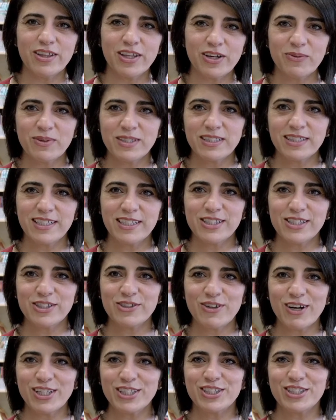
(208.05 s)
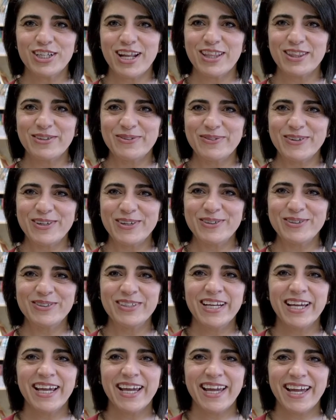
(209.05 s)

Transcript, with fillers: There was construction on the road,